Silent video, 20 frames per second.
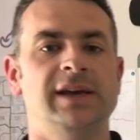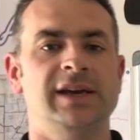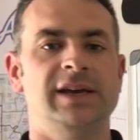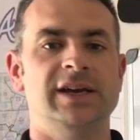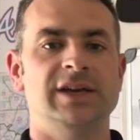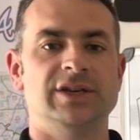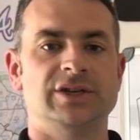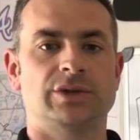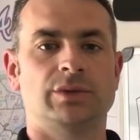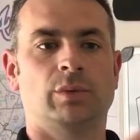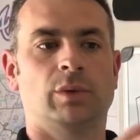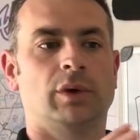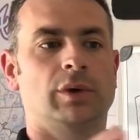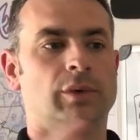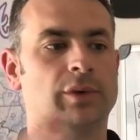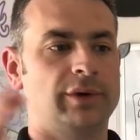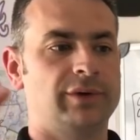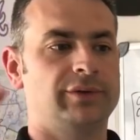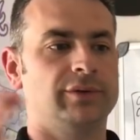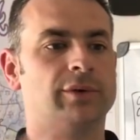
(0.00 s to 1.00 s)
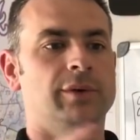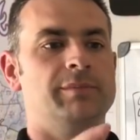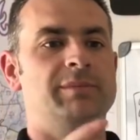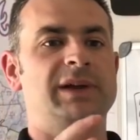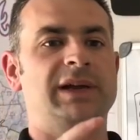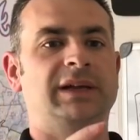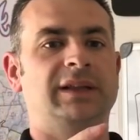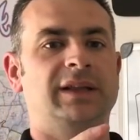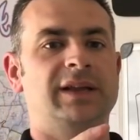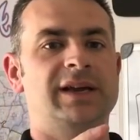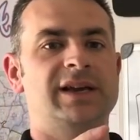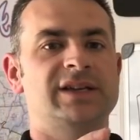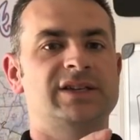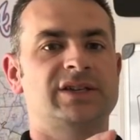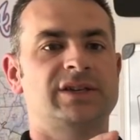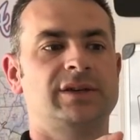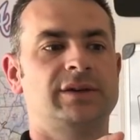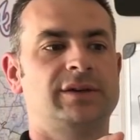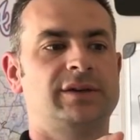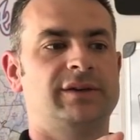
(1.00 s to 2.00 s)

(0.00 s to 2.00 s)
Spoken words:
is we're going through a big list